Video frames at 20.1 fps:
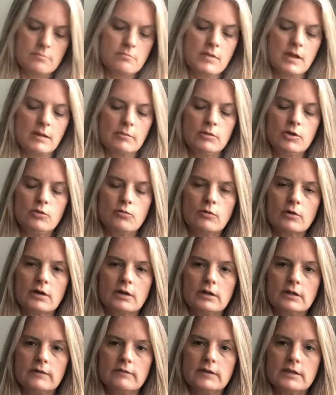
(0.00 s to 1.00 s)
Maybe you were in a
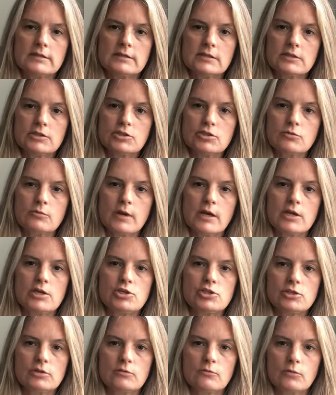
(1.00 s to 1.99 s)
living
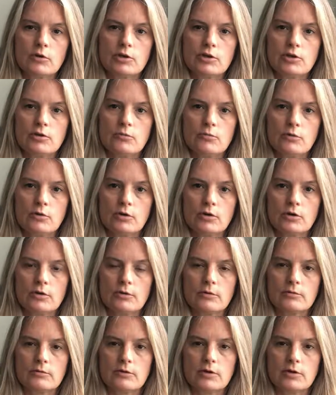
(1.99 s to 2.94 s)
situation where you were,